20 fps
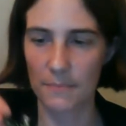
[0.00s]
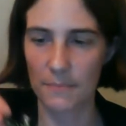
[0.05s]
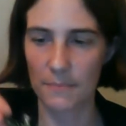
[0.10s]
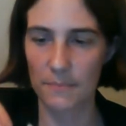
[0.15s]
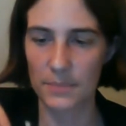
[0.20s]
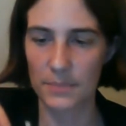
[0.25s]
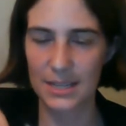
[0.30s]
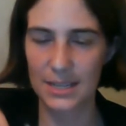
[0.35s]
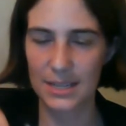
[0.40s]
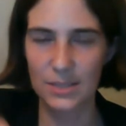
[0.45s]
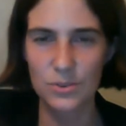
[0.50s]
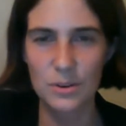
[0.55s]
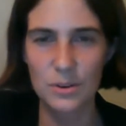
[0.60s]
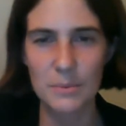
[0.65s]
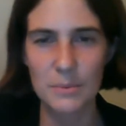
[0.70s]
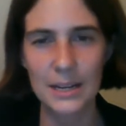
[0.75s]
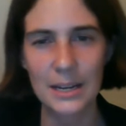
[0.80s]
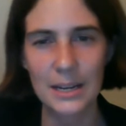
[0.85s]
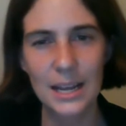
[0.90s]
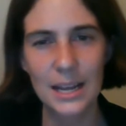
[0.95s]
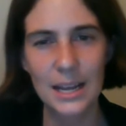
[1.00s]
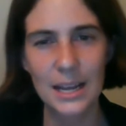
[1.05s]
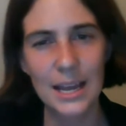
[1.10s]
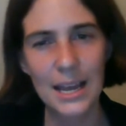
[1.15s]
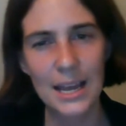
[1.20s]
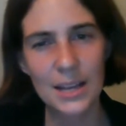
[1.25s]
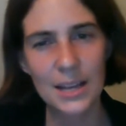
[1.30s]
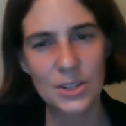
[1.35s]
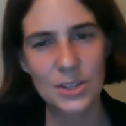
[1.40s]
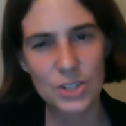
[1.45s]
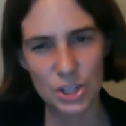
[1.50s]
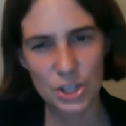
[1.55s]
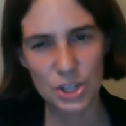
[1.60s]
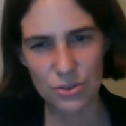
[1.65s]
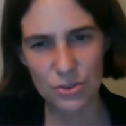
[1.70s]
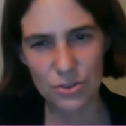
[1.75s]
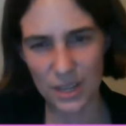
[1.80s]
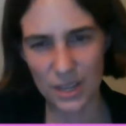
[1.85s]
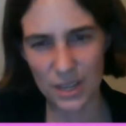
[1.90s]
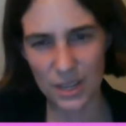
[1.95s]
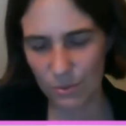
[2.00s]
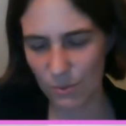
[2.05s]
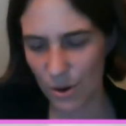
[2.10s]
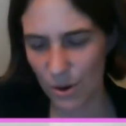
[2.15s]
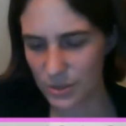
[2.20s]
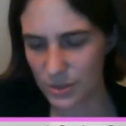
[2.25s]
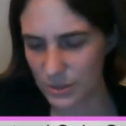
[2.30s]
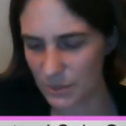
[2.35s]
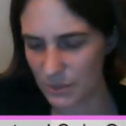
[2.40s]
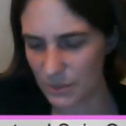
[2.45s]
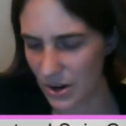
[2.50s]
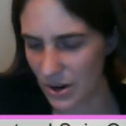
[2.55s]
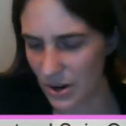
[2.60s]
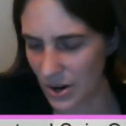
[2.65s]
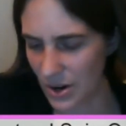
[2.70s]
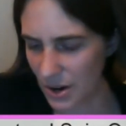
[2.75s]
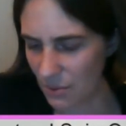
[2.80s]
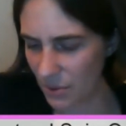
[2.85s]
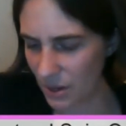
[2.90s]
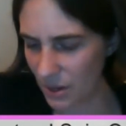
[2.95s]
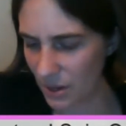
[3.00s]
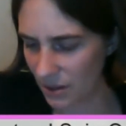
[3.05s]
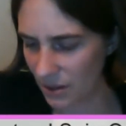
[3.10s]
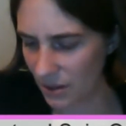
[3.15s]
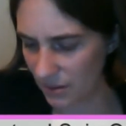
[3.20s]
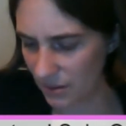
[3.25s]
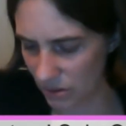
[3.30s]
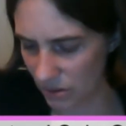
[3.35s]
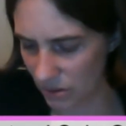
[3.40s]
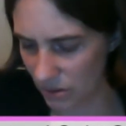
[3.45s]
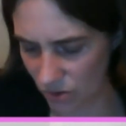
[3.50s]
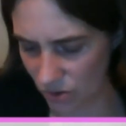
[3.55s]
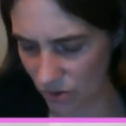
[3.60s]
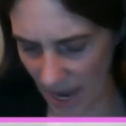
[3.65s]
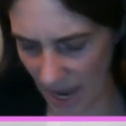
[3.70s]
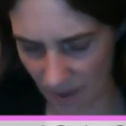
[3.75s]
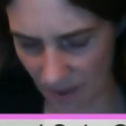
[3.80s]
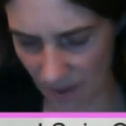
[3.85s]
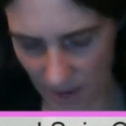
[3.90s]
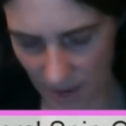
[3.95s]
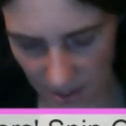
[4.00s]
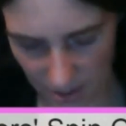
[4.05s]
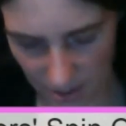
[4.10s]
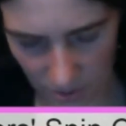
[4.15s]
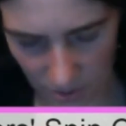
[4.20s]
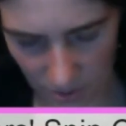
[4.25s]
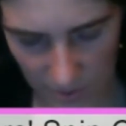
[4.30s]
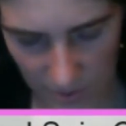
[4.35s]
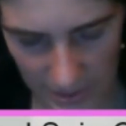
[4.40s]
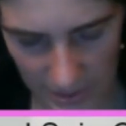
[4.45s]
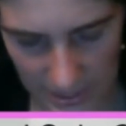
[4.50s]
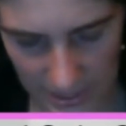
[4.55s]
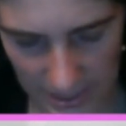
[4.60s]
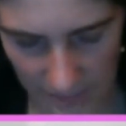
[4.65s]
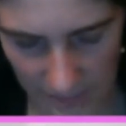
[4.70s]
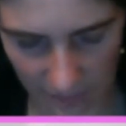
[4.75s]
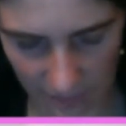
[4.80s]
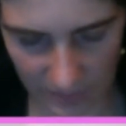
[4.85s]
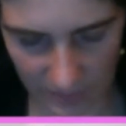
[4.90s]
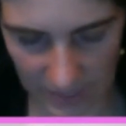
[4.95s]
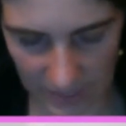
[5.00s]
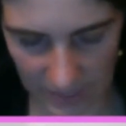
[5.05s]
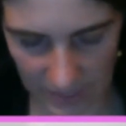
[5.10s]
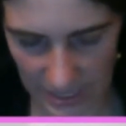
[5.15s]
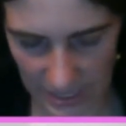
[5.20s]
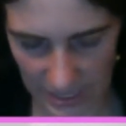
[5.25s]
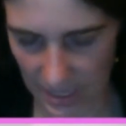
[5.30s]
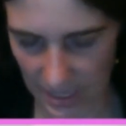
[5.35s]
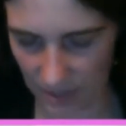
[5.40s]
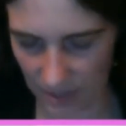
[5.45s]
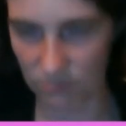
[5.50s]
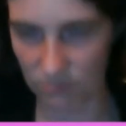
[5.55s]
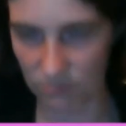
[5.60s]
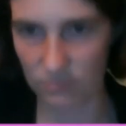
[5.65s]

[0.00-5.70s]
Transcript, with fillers: sensory bin. Do you think rosemary will dry well, or will it get flaky?